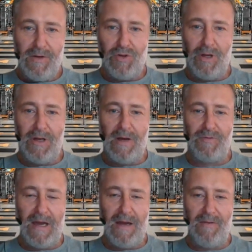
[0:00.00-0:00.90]
So you don't
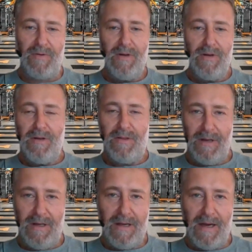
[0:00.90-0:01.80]
have to have
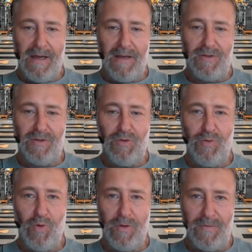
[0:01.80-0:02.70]
3 days to
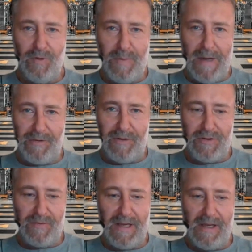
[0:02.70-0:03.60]
do all the full
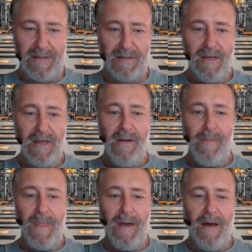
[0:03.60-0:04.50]
batteries of tests.
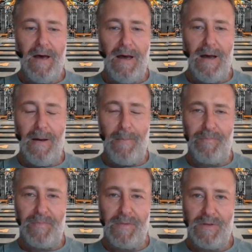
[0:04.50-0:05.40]

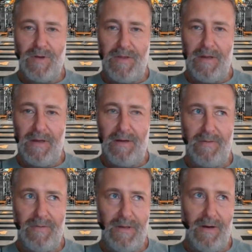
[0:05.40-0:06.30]
So I think,
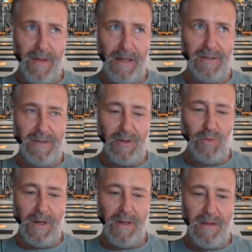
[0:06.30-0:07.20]
yeah, that's
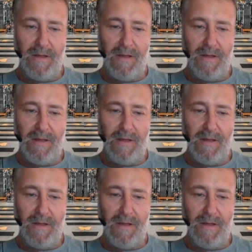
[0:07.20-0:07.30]
one of the